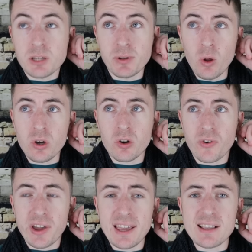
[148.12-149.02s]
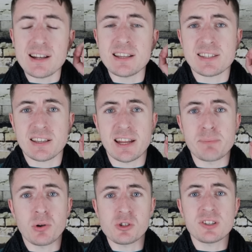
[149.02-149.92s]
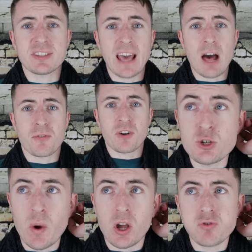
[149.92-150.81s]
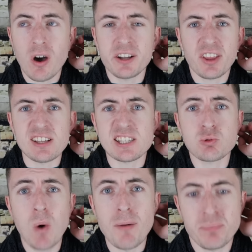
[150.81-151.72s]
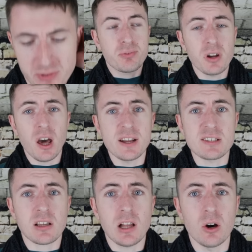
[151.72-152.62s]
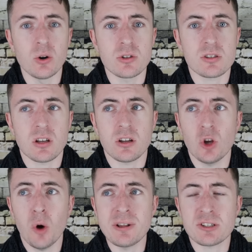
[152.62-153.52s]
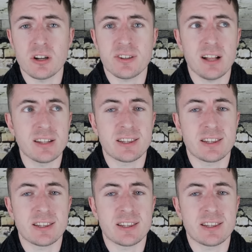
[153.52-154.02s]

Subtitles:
the bloke could realistically push his gaffer into a crocodile swamp, put on his clothes, and nobody's going to tell the